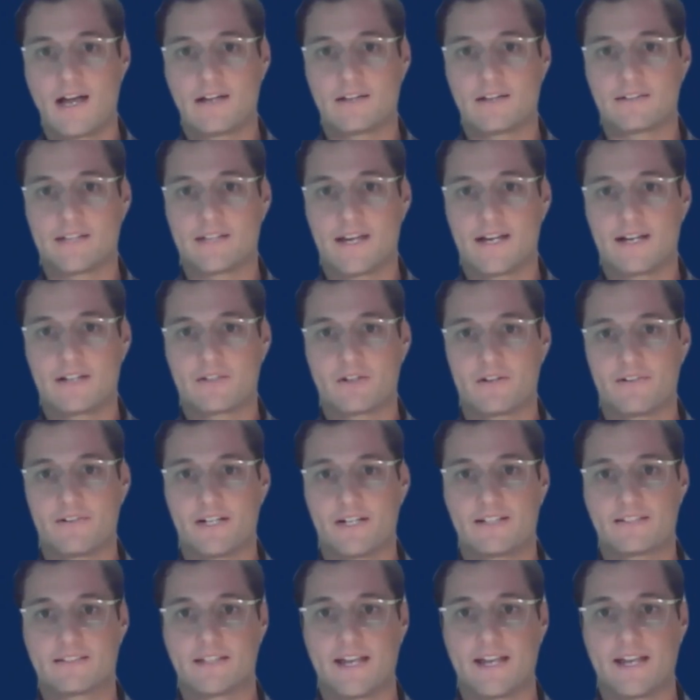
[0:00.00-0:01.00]
data-driven
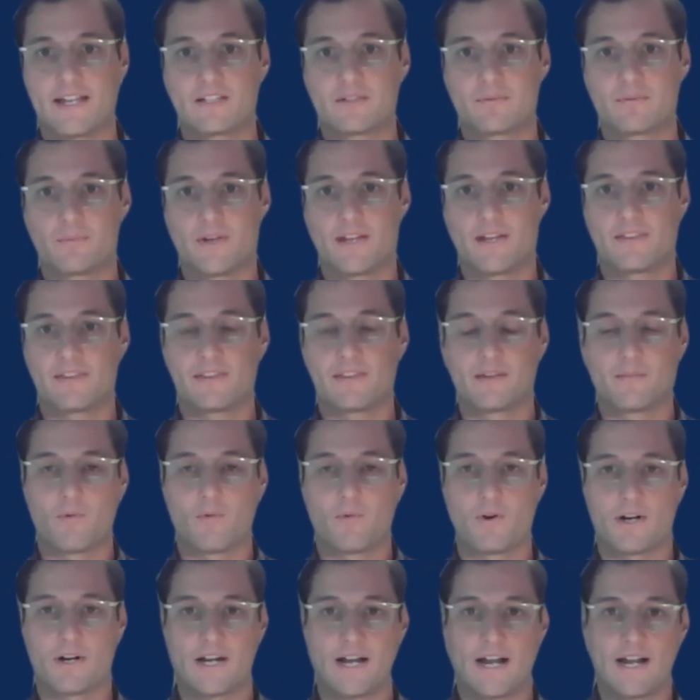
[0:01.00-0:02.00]
insights with the
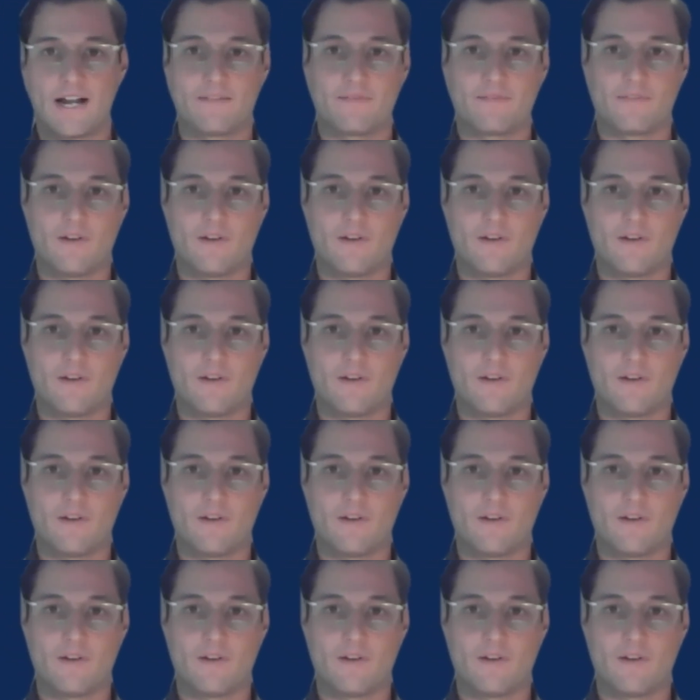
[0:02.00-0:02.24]
more kind of